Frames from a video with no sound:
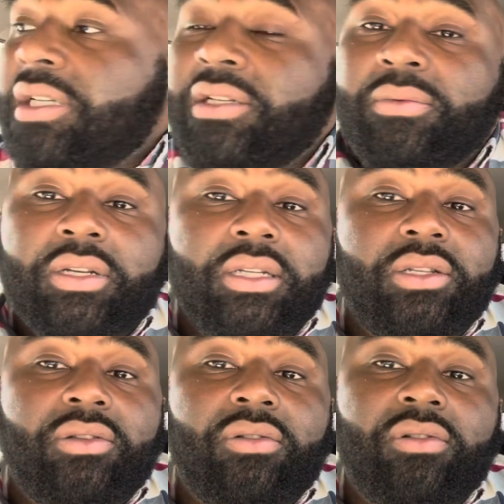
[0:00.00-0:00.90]
just went in the
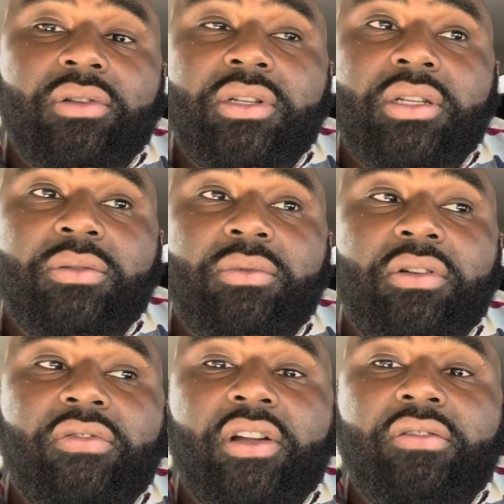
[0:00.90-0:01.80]
store. She's just
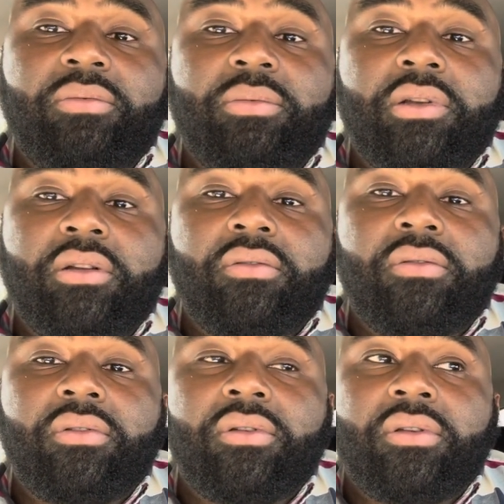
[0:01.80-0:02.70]
a five below.
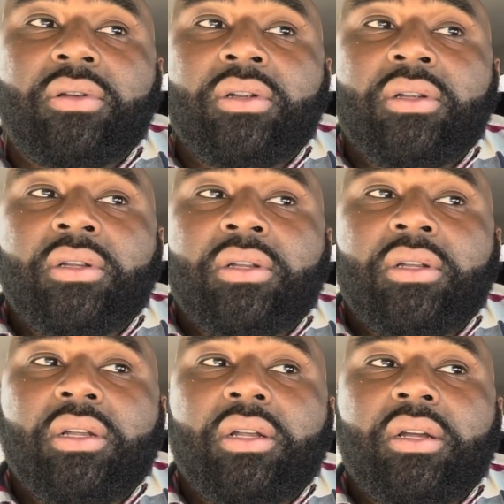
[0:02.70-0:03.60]

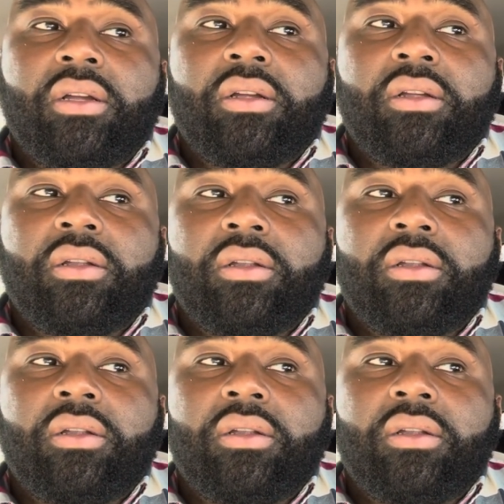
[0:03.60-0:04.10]
Uh,